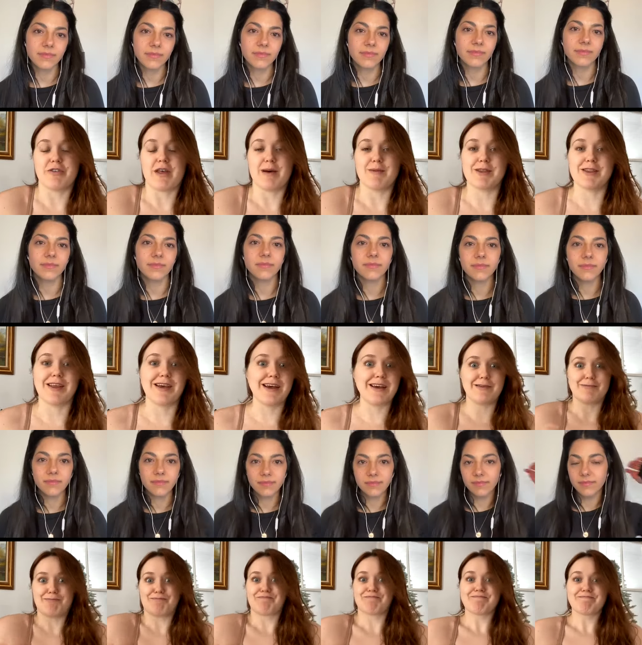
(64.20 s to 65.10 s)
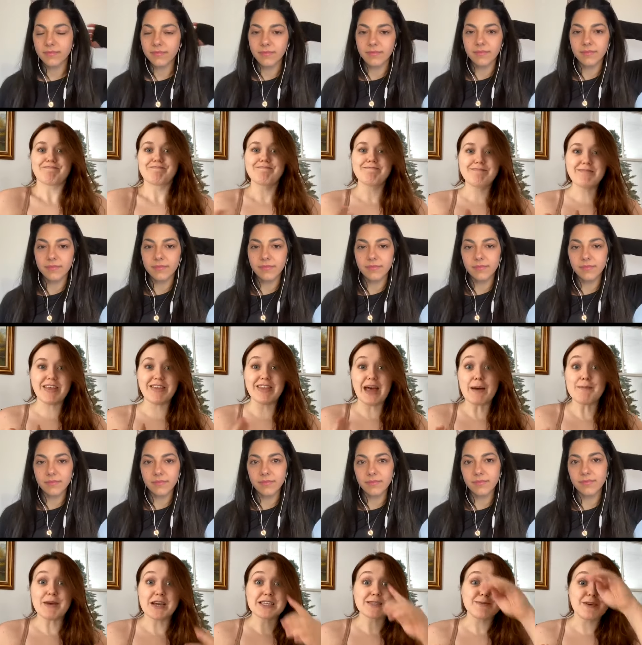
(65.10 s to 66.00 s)
Speaker 1: them. And like, that makes
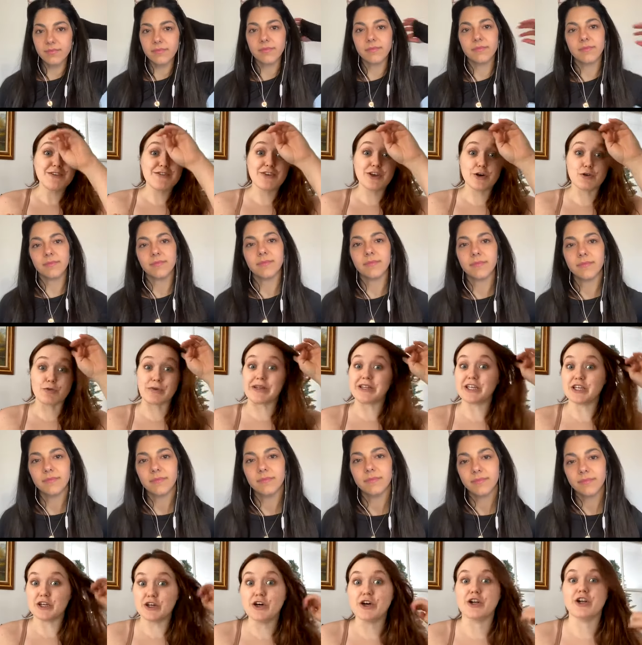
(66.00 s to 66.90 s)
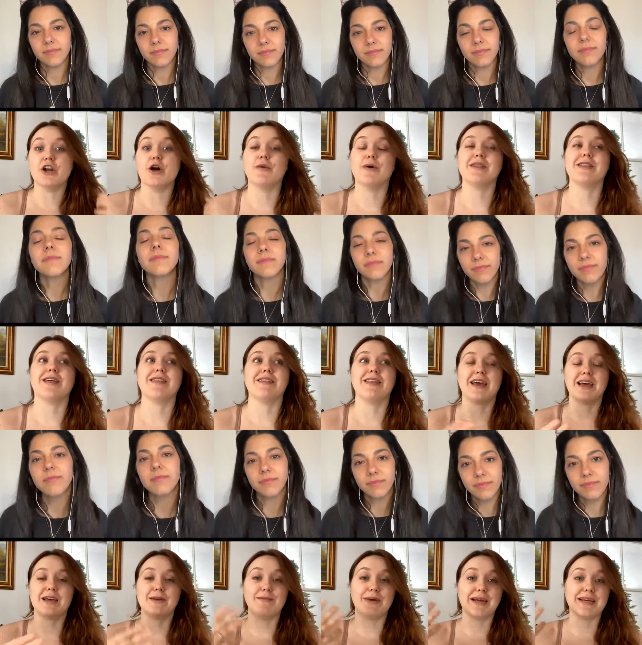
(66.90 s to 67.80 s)
me feel really, really good knowing that
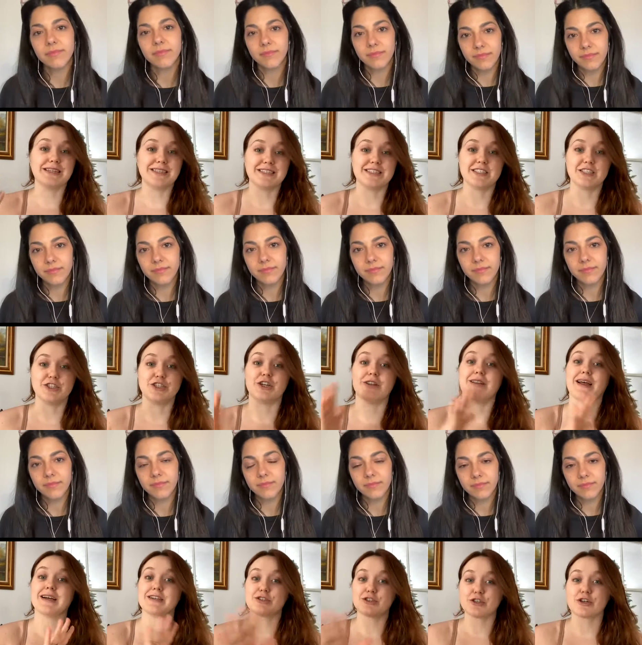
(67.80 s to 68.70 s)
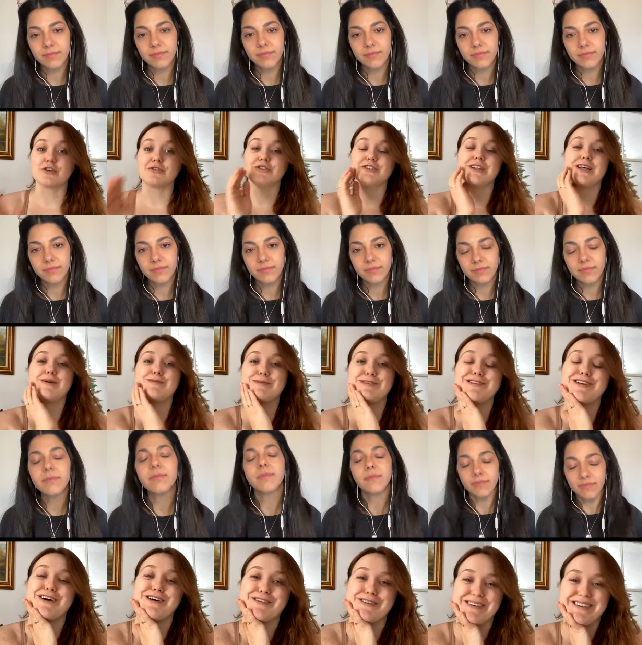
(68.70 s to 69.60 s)
they can make a decision that serves them.
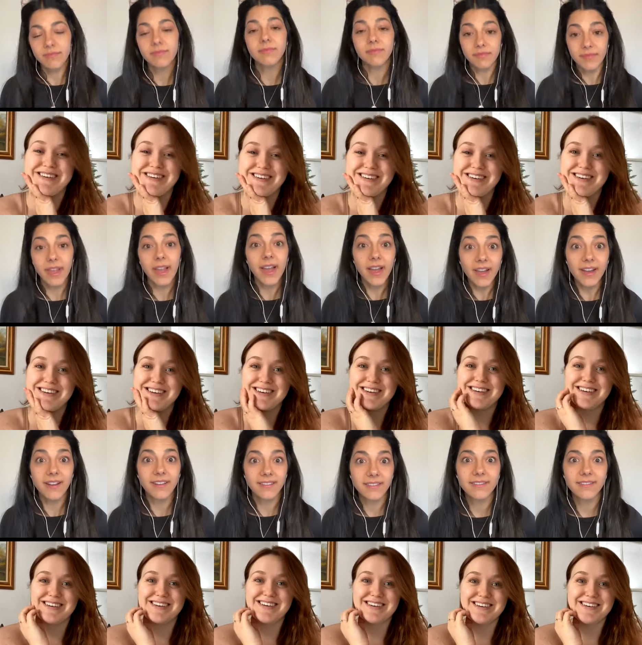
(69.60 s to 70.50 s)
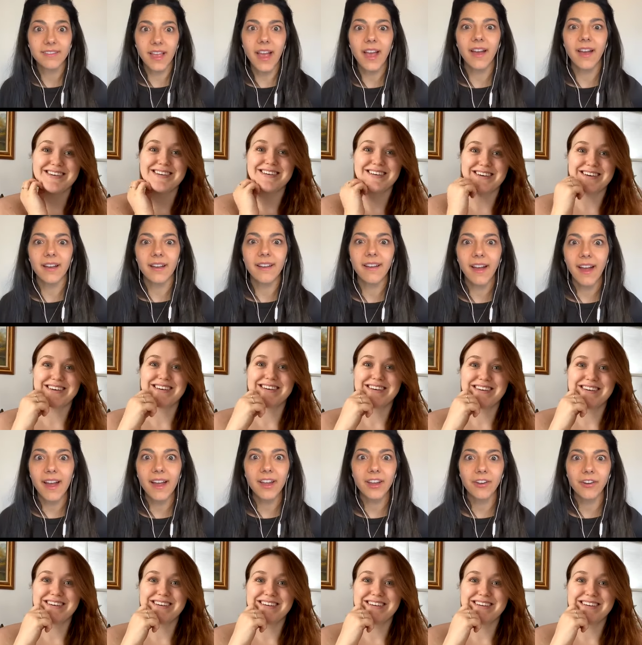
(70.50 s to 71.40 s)
So, yeah.
Speaker 2: Yeah, yeah,
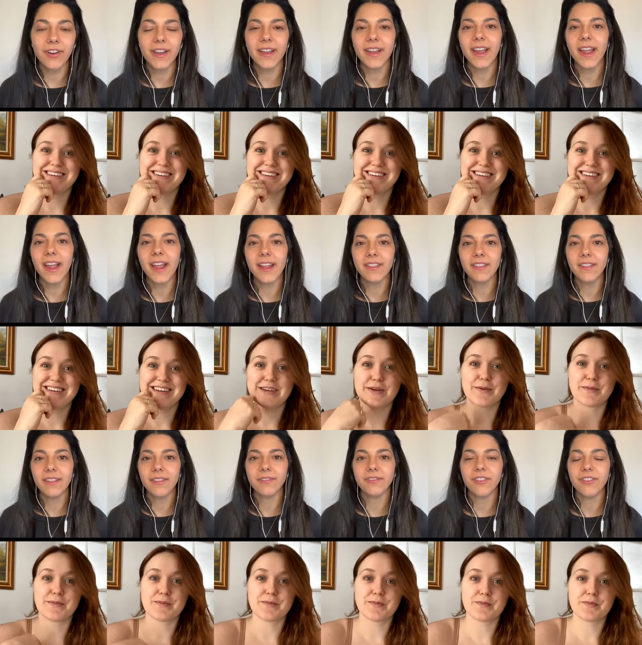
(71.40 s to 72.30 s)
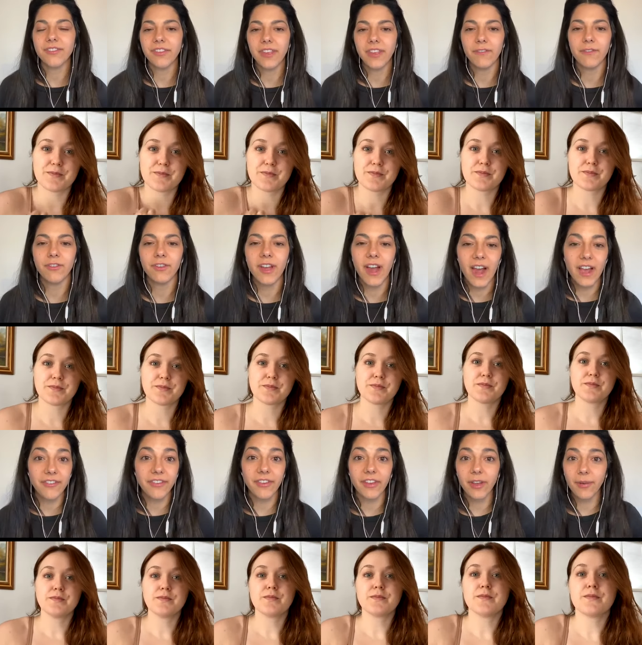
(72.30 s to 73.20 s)
I agree. And just to give you
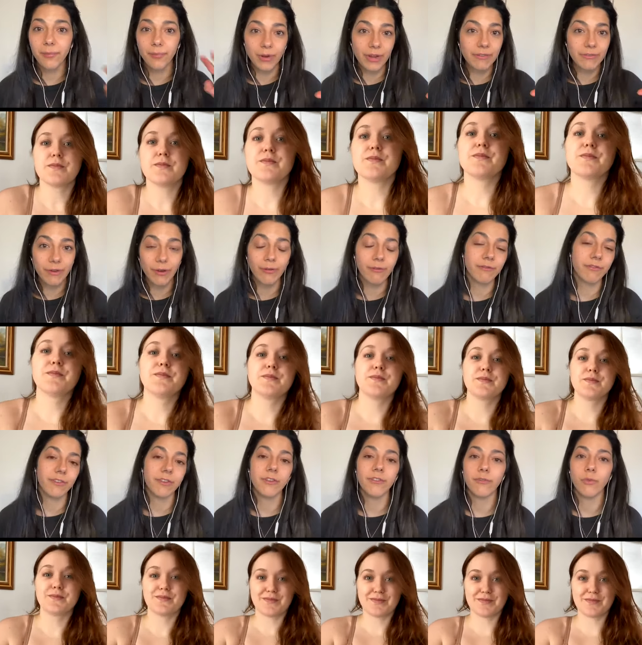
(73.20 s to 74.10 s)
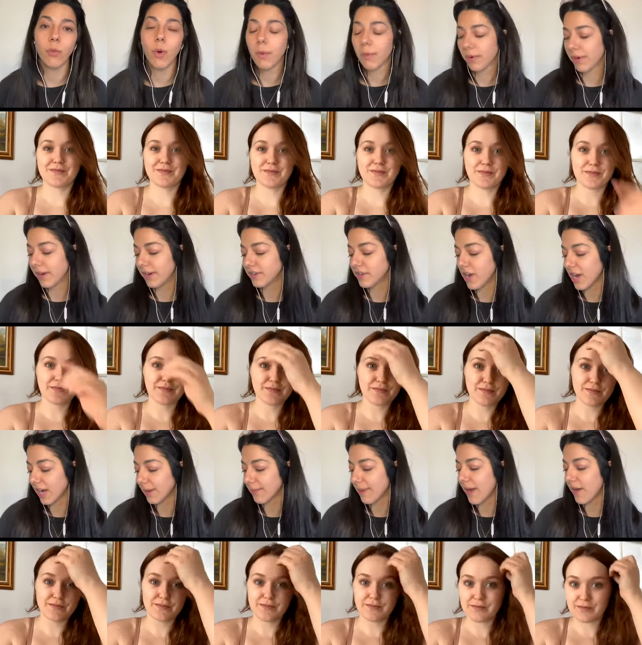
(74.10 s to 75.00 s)
guys like a brief overview of what we're going to
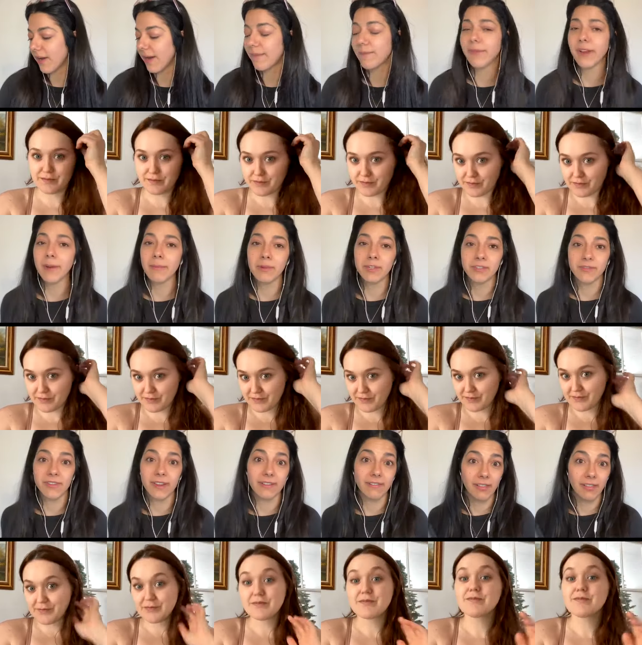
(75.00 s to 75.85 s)
talk about, I'm very much of a